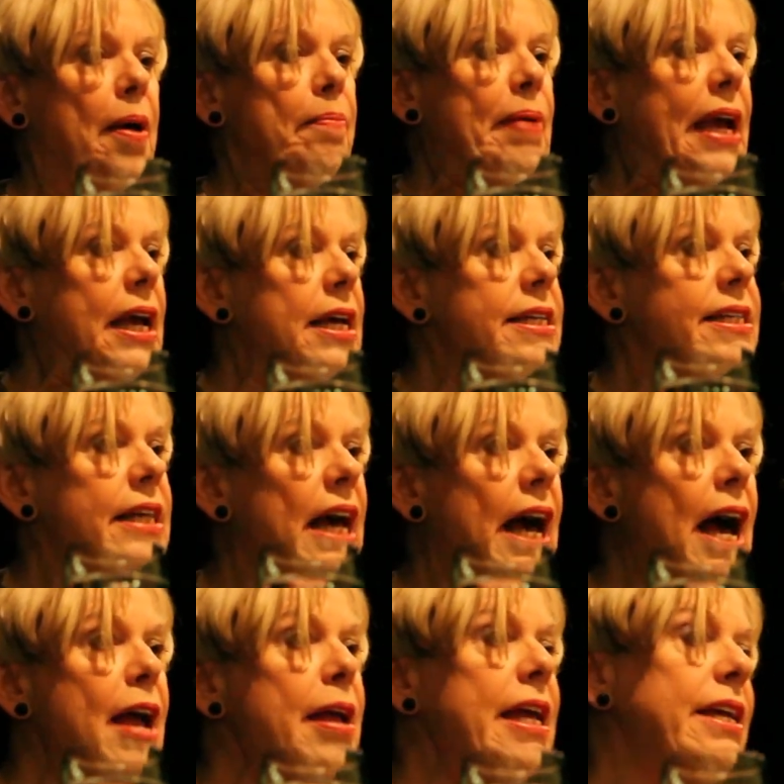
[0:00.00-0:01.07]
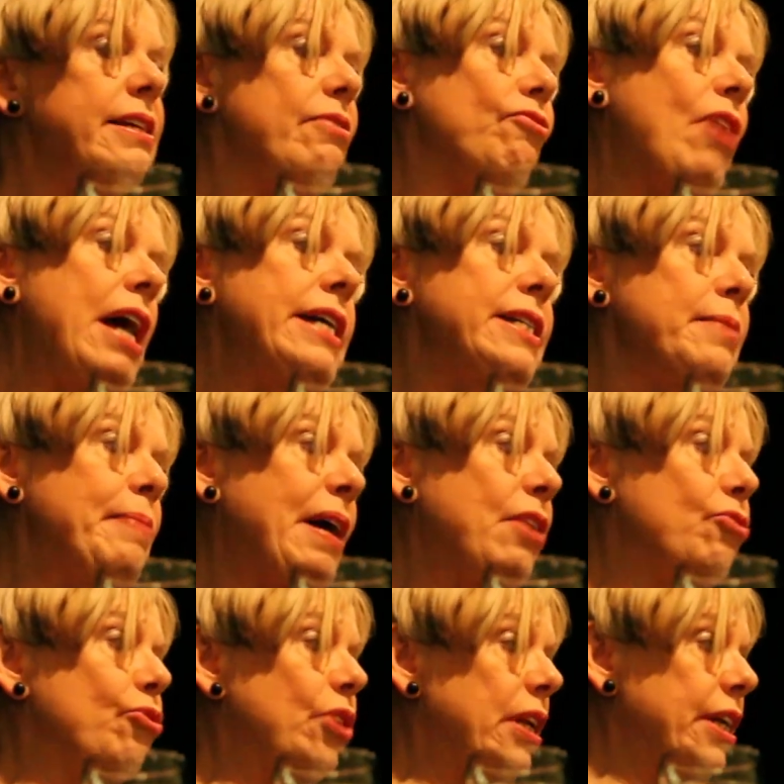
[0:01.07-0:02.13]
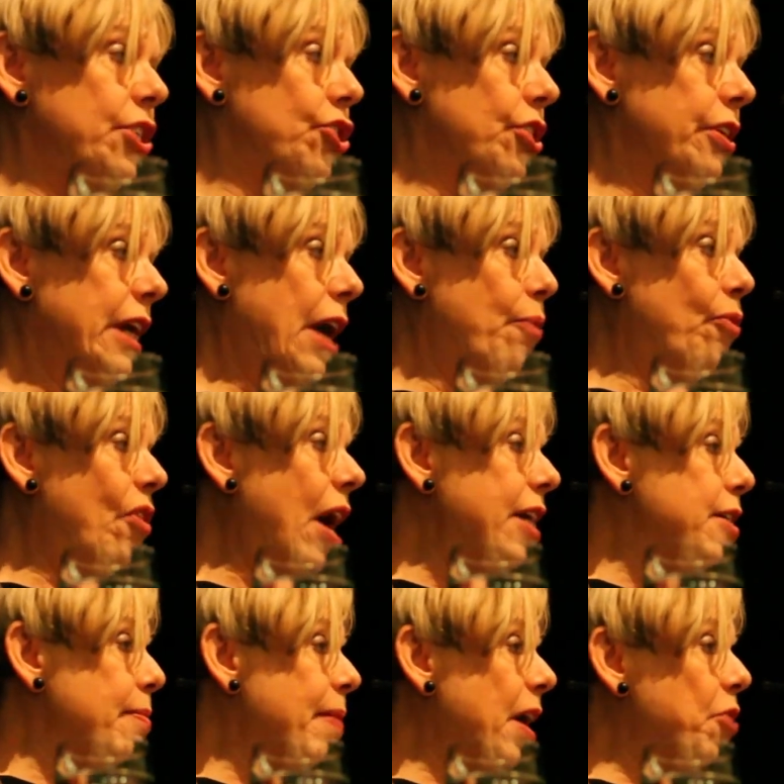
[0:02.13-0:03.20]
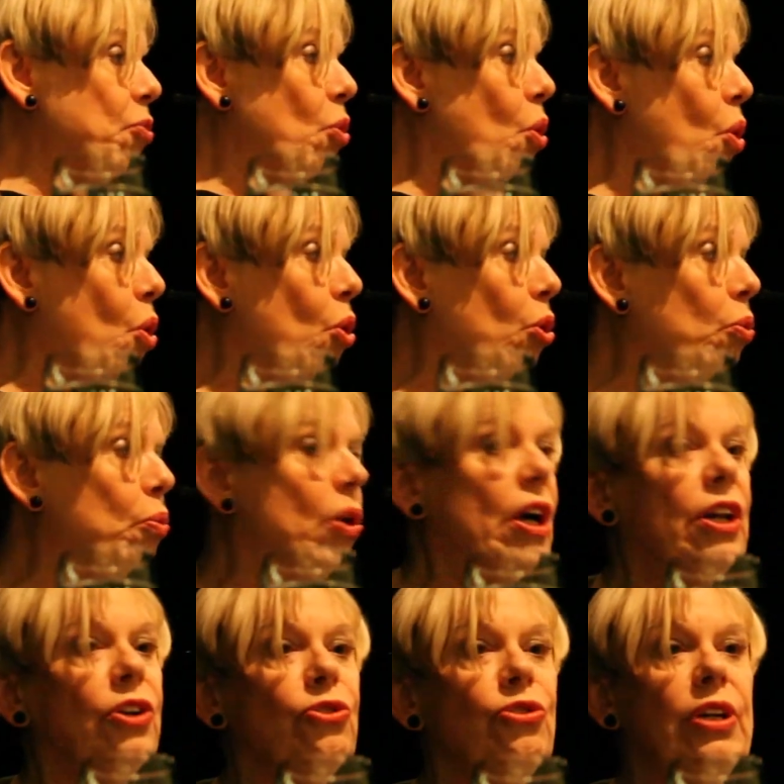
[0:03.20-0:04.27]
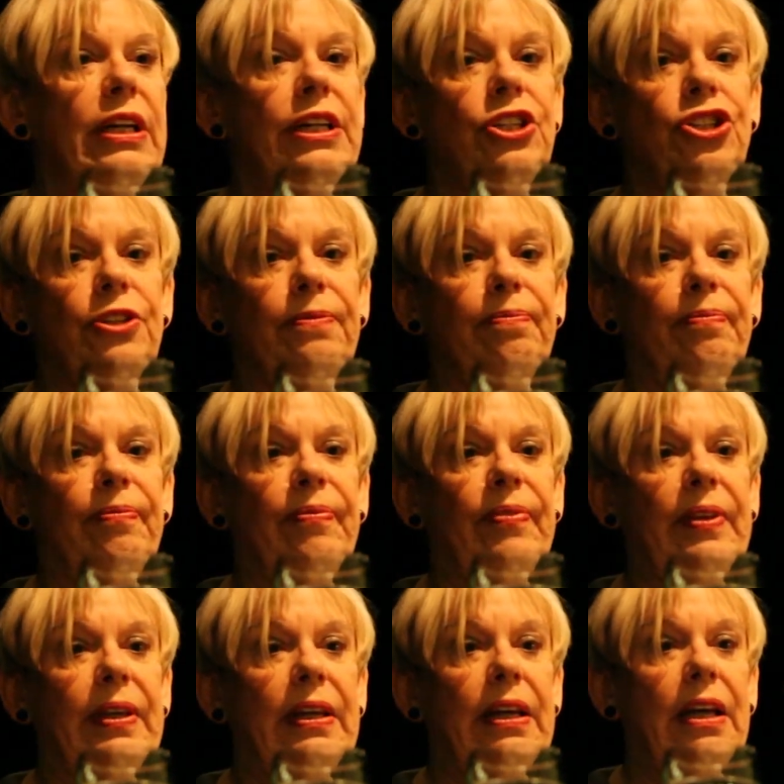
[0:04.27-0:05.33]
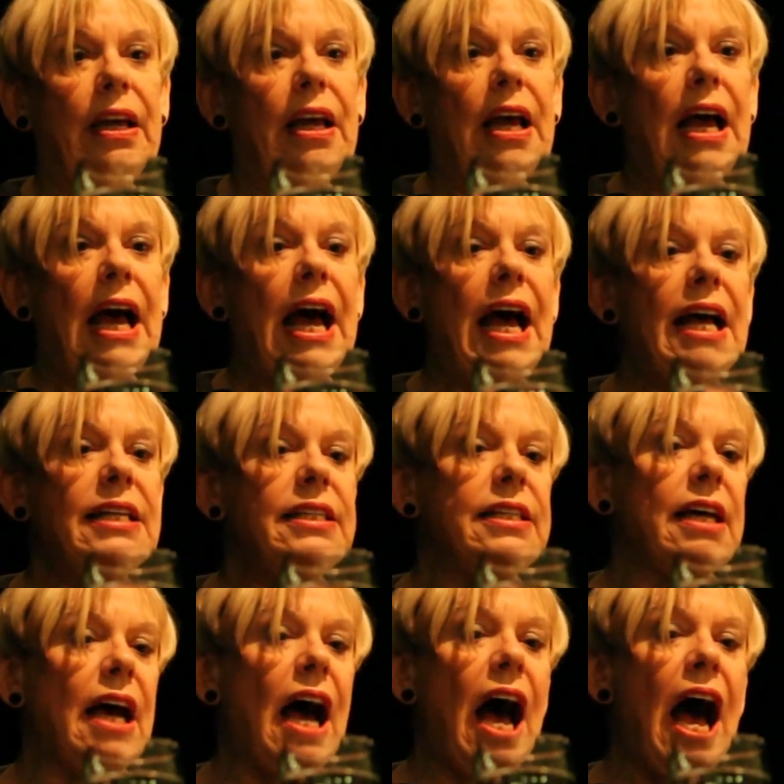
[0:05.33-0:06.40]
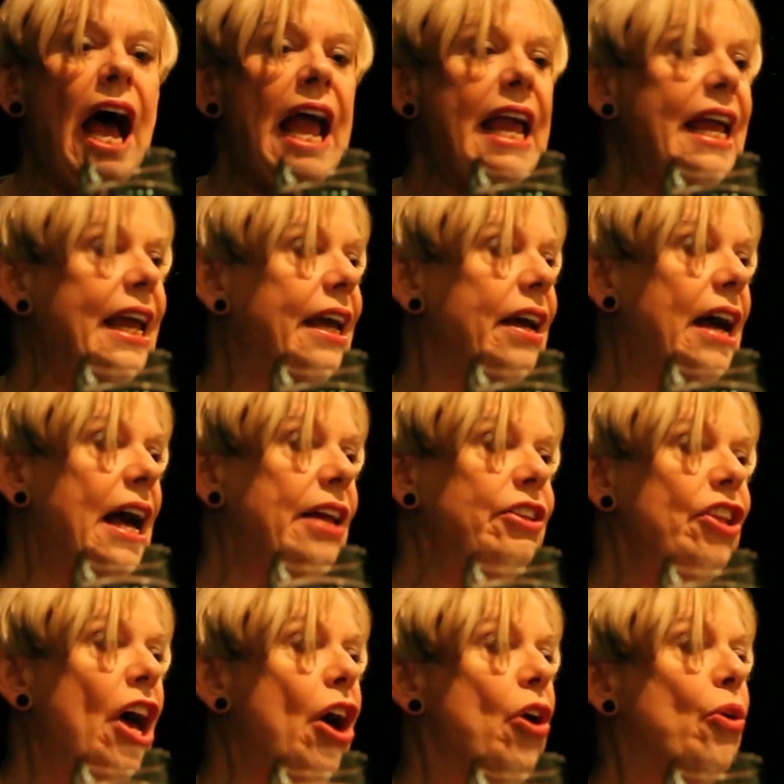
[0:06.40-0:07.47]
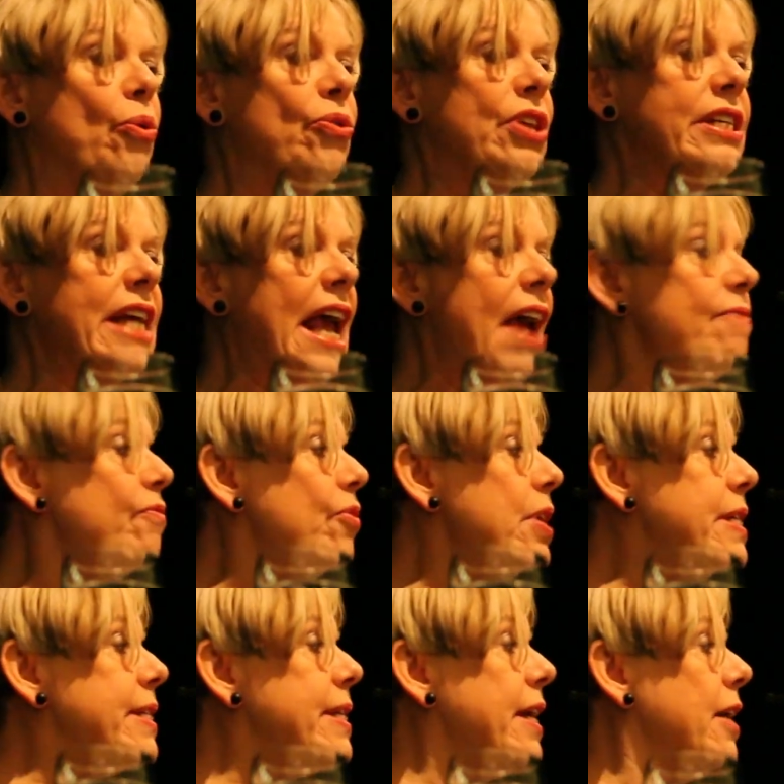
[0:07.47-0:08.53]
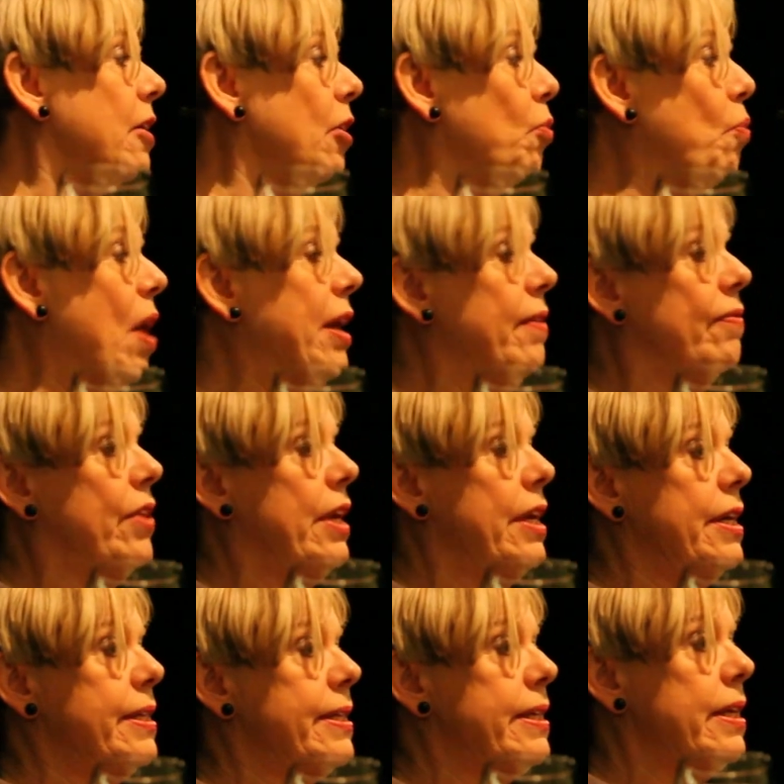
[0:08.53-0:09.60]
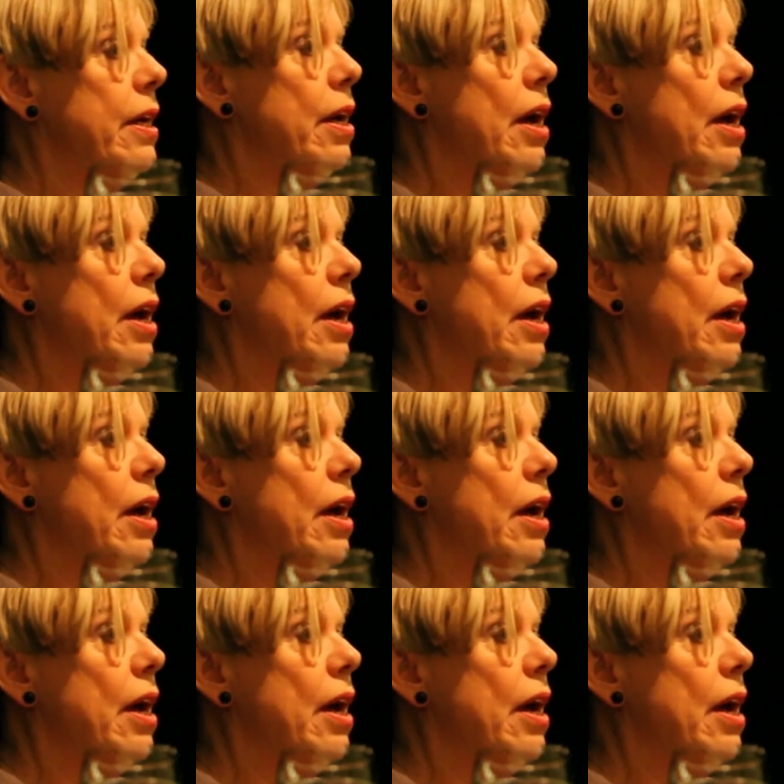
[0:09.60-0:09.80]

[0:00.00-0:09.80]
because I write about religion. I write about all world religion. And I know that every single one of these